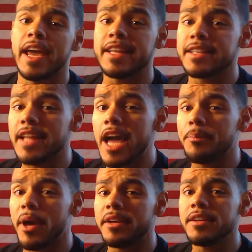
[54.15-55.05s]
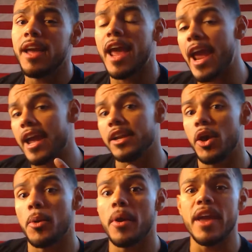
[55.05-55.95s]
hit the like button,
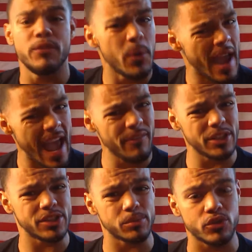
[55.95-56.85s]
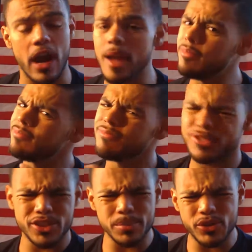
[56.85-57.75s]
and if you haven't subscribed,
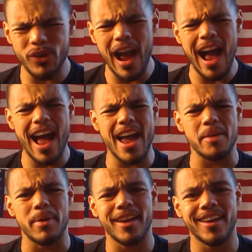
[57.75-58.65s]
subscribe.